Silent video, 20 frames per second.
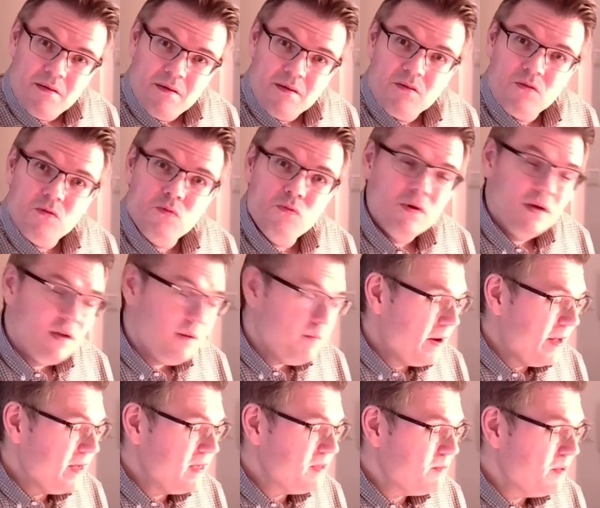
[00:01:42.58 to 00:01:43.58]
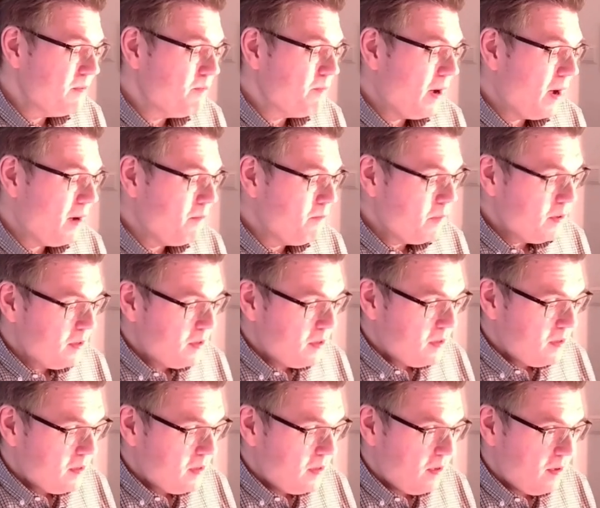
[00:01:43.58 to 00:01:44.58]
do a displacement pump
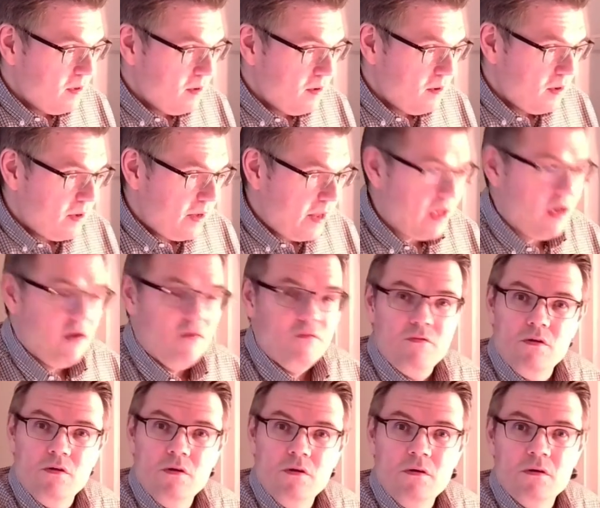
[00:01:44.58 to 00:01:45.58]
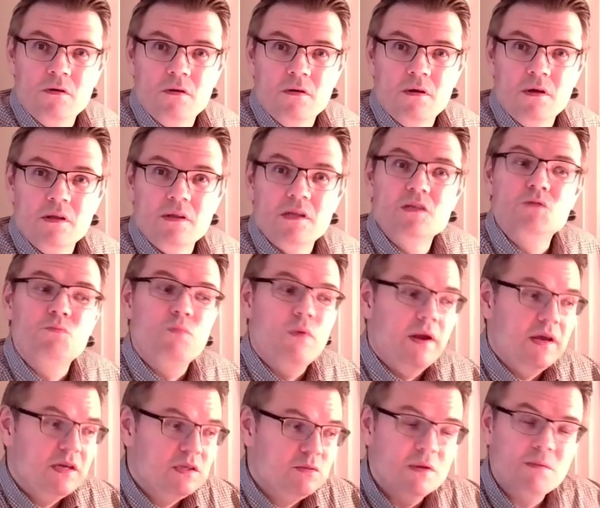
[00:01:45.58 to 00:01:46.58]
have? Huh?
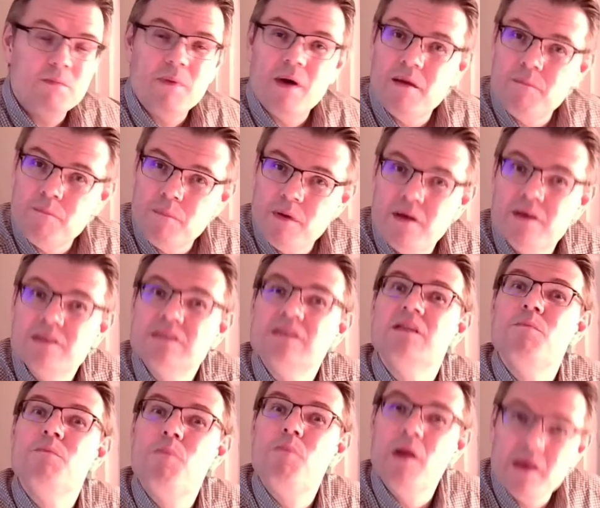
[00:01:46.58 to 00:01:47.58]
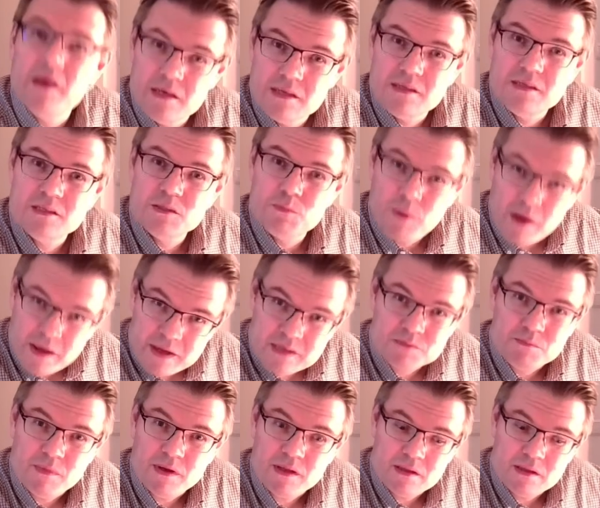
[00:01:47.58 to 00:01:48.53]
Displacement pump has a dipla- displacement.